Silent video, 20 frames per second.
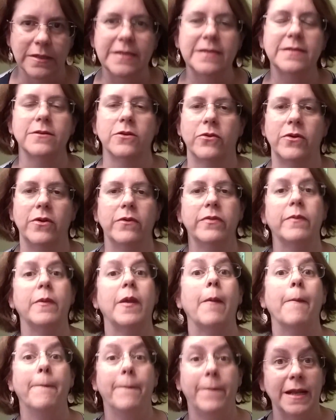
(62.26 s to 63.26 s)
disagree with
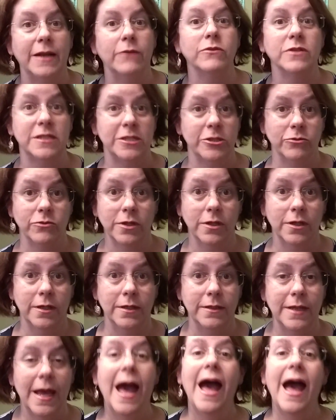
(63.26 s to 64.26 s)
me, but it was still
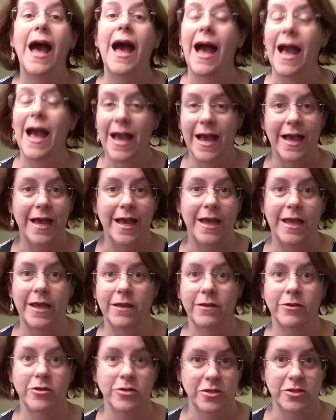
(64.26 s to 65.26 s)
good.
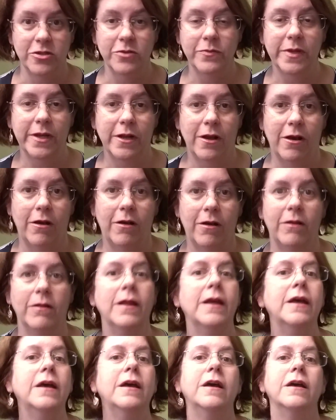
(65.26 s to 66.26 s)
I consumed it
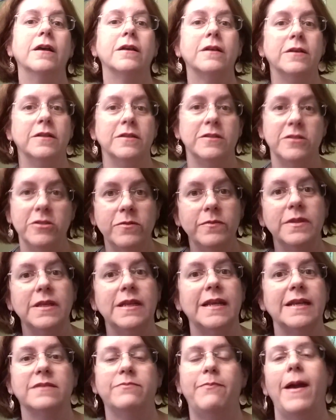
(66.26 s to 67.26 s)
all, consumed the
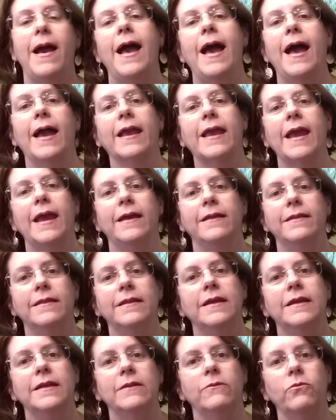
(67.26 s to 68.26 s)
next bag, and
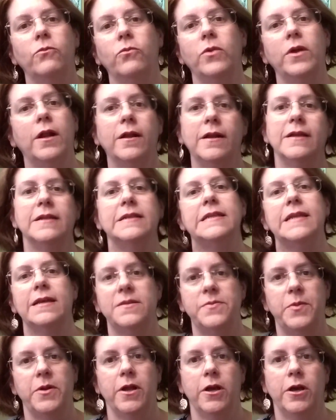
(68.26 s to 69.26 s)
then went on a
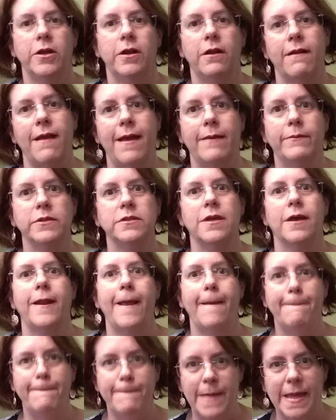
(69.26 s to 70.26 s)
desperate hunt on Amazon
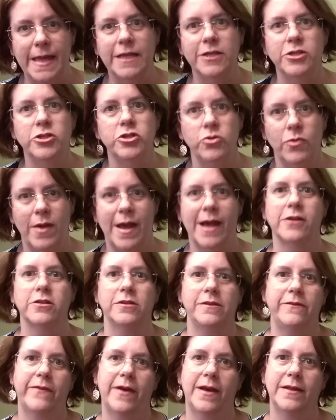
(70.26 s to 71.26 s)
and managed to
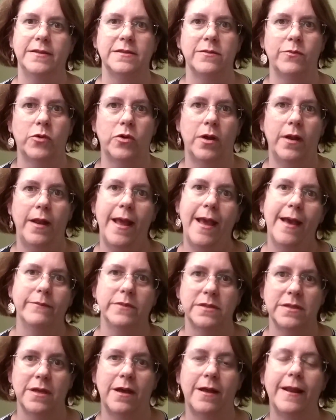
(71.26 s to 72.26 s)
actually find some more on
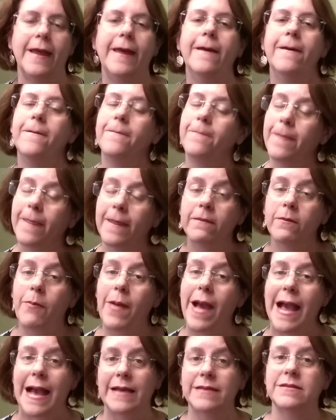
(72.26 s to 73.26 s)
Amazon. In the
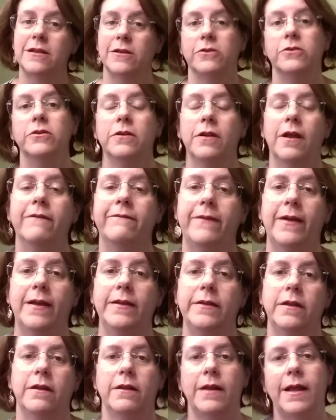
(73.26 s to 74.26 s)
past, I could not
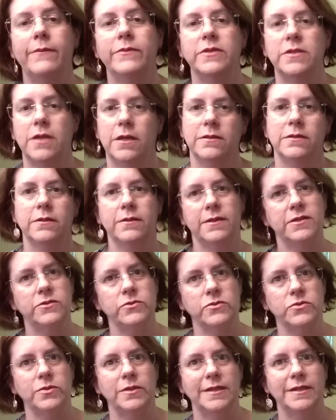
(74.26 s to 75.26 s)
find it on Amazon, so this
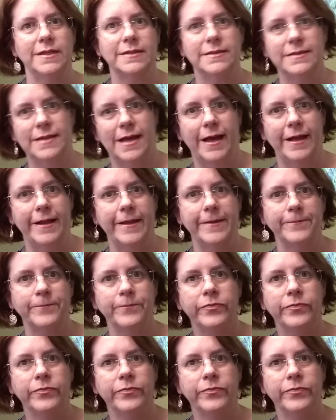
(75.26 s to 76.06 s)
was really exciting.